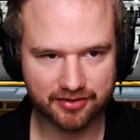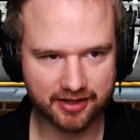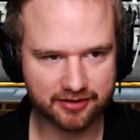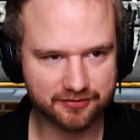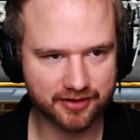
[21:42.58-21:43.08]

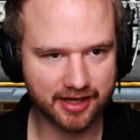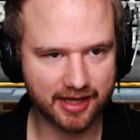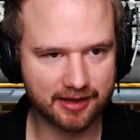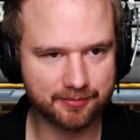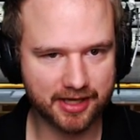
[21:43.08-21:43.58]
thank you for your
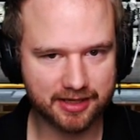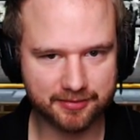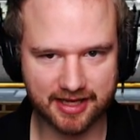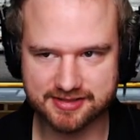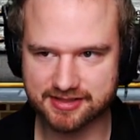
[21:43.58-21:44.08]
help, madam.
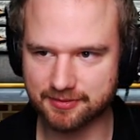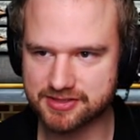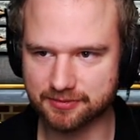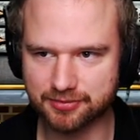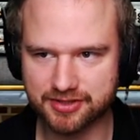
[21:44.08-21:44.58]
Yes, give me
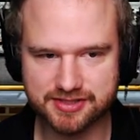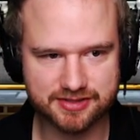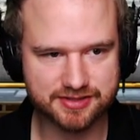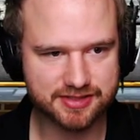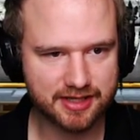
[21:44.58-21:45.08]
some
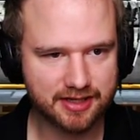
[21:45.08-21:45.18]
prisoners.